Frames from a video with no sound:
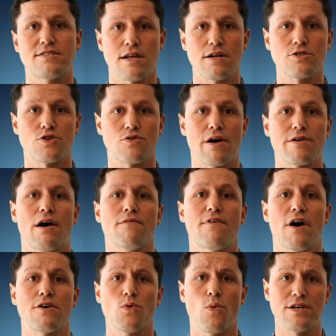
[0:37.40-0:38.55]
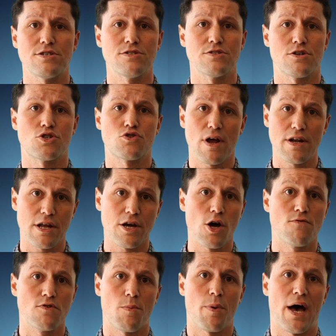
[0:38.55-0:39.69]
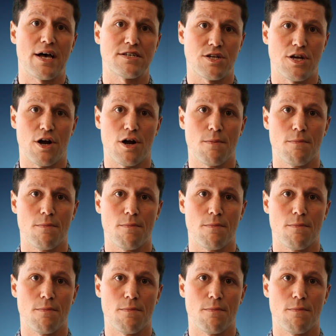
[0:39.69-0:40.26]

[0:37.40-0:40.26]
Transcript: it centers around how valuations are trending over the past year.